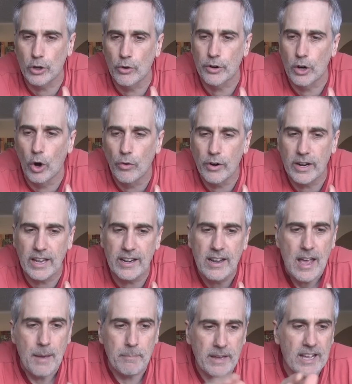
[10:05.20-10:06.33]
over and over again
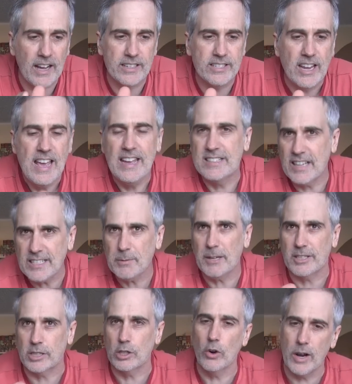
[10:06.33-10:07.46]
because it's less about the
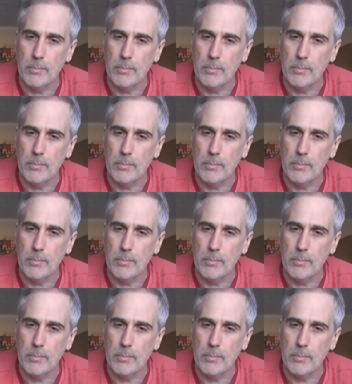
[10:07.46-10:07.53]
story